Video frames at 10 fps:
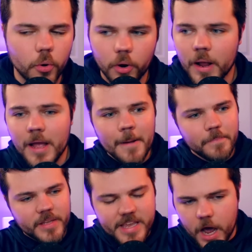Or
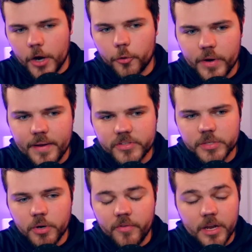Keanu Reeves
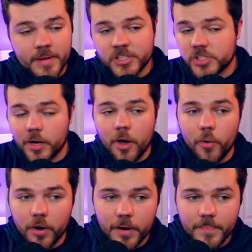is moving a bit
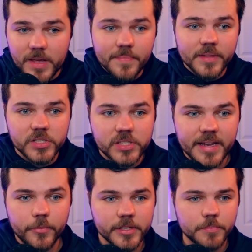slower in this sequence,